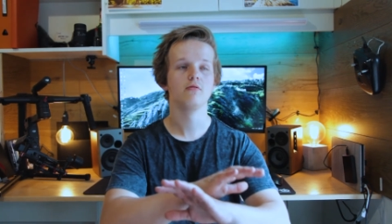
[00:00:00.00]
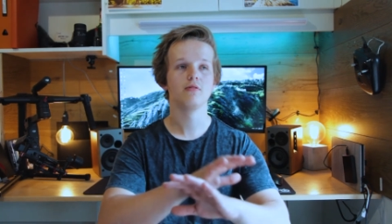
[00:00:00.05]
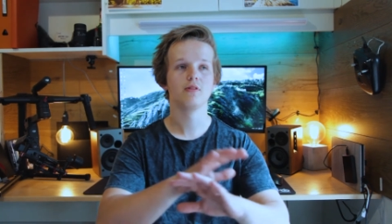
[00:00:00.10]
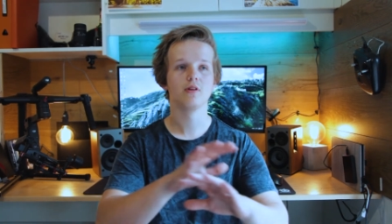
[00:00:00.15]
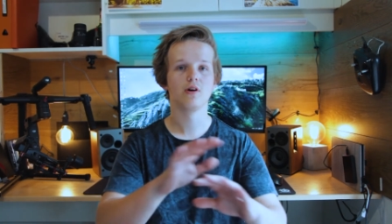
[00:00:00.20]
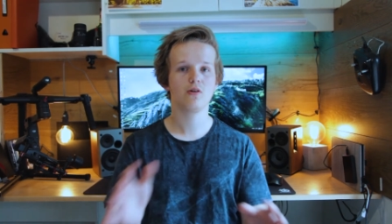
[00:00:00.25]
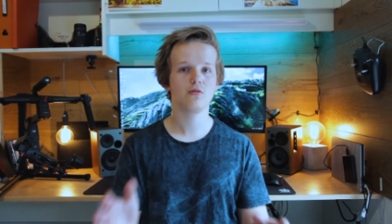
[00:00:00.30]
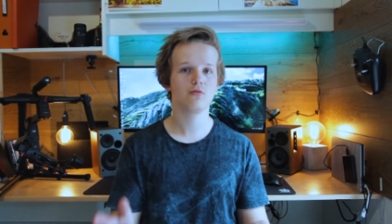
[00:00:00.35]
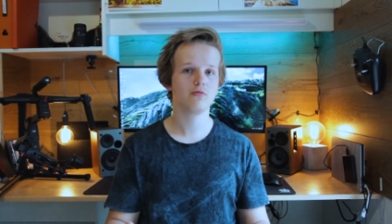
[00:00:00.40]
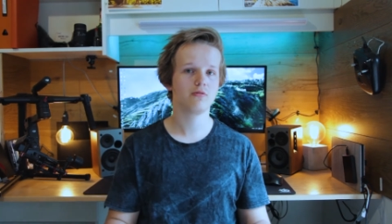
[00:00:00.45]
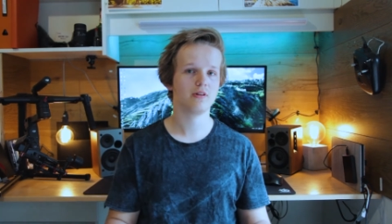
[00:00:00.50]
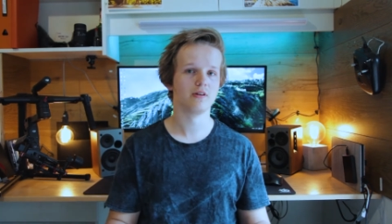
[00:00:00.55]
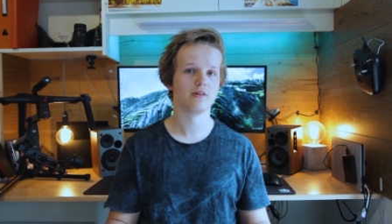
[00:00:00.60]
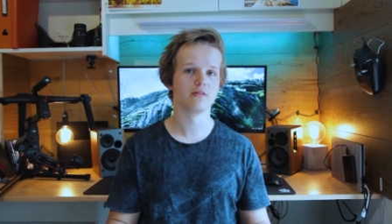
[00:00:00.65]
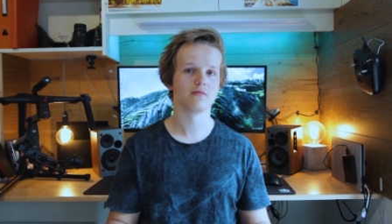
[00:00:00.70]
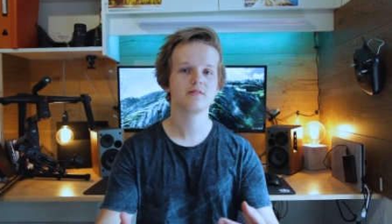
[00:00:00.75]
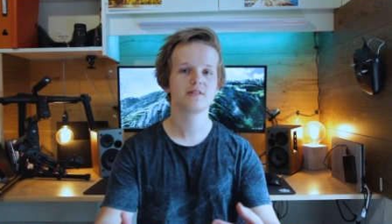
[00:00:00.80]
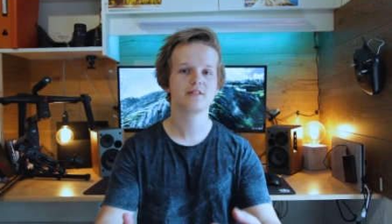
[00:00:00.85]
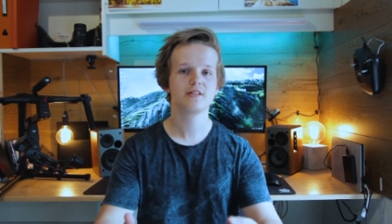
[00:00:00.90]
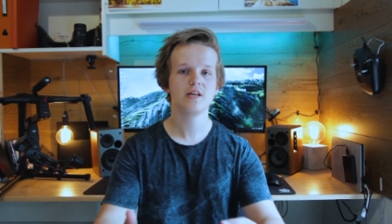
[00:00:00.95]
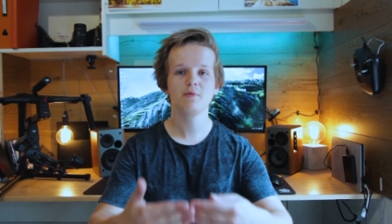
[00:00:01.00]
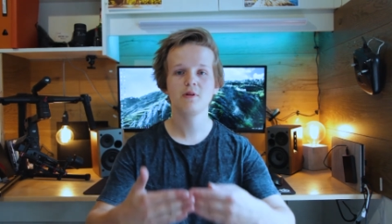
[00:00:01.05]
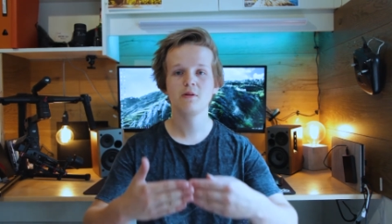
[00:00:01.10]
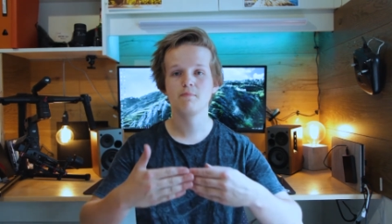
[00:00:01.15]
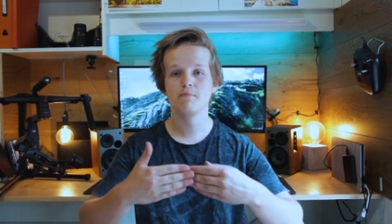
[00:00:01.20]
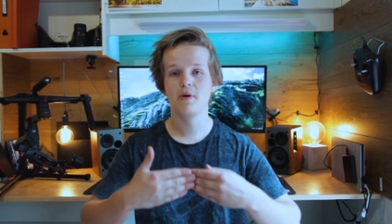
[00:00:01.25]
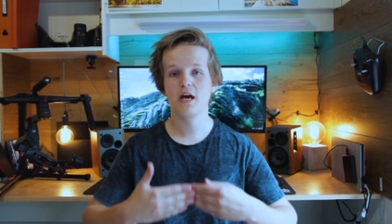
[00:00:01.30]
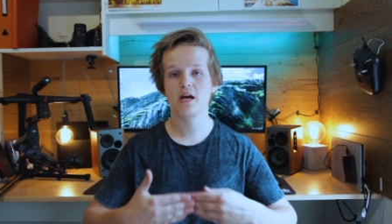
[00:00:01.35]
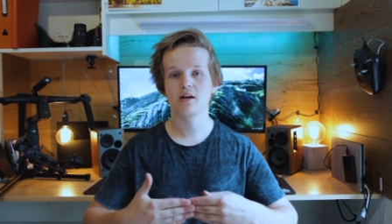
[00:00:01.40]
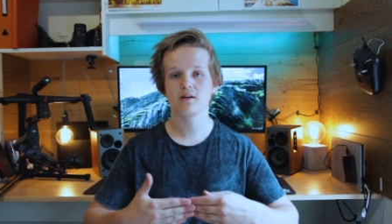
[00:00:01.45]
the whole thing. Stepping
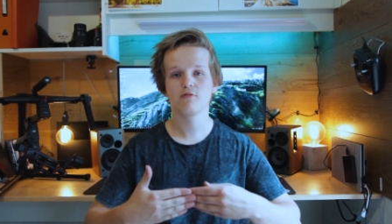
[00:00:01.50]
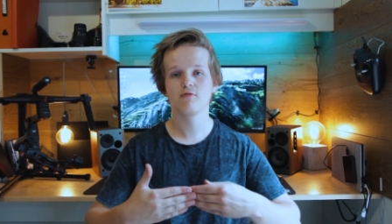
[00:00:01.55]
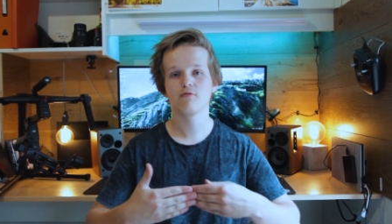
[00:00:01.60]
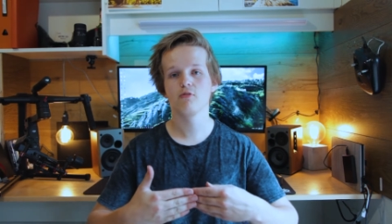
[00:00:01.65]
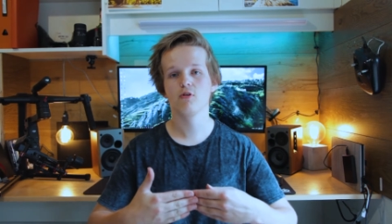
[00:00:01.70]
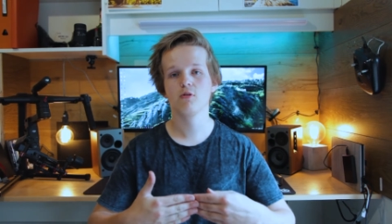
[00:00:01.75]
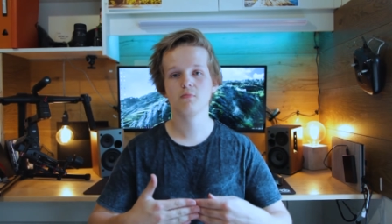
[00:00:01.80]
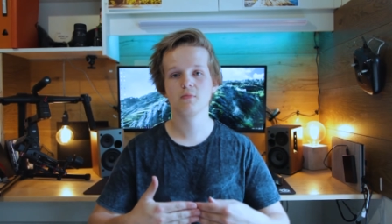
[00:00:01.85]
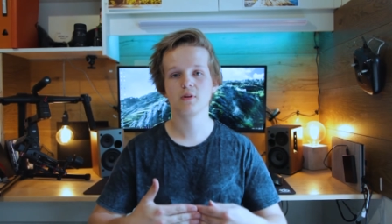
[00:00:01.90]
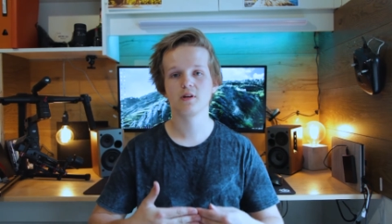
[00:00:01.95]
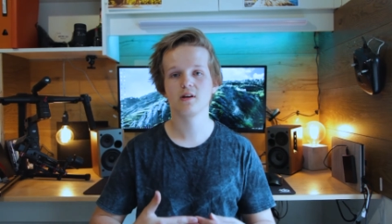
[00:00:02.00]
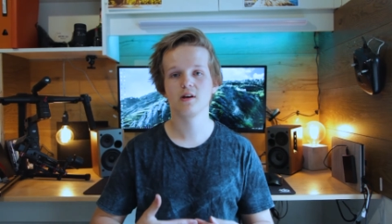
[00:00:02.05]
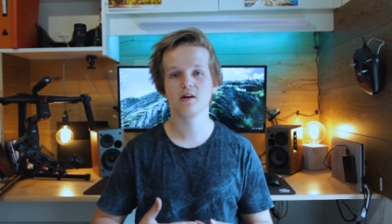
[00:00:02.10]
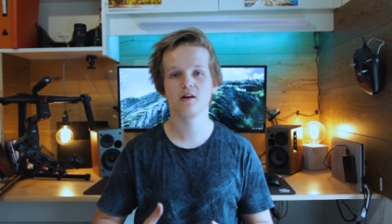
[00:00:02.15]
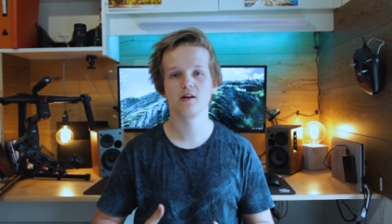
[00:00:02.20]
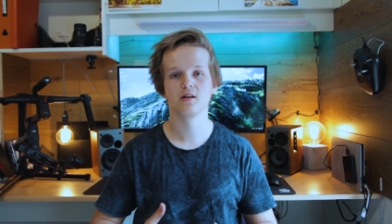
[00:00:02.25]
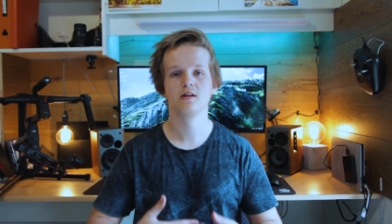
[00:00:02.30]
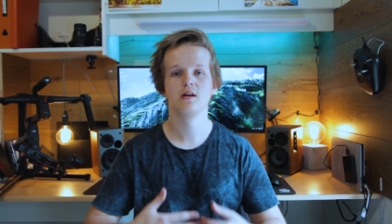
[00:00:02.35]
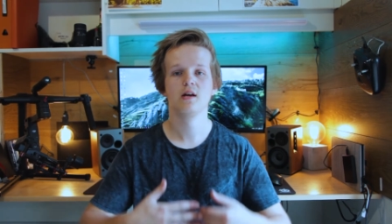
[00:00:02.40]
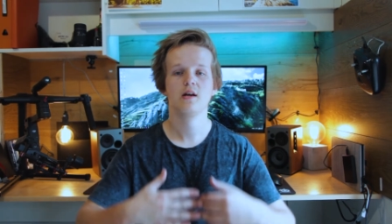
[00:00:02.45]
back from the car